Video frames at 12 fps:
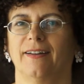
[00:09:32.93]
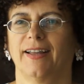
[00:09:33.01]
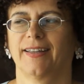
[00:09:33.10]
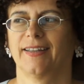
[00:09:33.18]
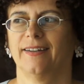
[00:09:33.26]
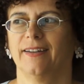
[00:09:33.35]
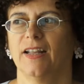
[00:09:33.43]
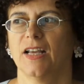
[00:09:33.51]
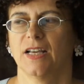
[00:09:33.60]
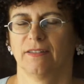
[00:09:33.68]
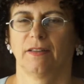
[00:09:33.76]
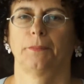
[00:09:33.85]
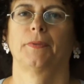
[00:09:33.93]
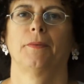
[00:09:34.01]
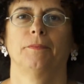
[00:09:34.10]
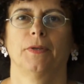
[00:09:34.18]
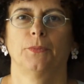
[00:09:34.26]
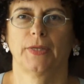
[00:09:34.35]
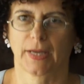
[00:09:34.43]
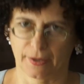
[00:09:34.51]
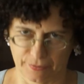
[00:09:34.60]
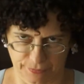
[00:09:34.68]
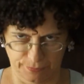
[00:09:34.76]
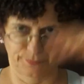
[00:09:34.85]
Like in September we
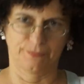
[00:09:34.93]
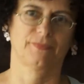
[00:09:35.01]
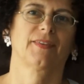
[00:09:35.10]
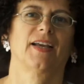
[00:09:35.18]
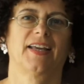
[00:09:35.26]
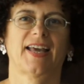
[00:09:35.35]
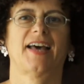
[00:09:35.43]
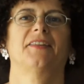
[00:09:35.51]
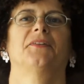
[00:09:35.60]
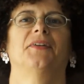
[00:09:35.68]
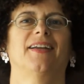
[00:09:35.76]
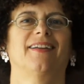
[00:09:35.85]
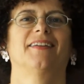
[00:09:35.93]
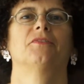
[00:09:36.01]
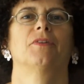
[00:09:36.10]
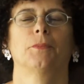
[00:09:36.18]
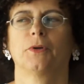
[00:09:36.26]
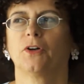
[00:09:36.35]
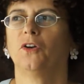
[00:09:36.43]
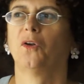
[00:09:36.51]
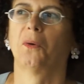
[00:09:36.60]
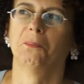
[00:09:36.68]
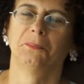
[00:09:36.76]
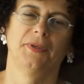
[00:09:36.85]
have a gathering from
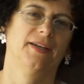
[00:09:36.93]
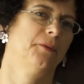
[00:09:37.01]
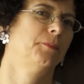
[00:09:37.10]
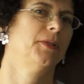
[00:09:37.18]
Colombia.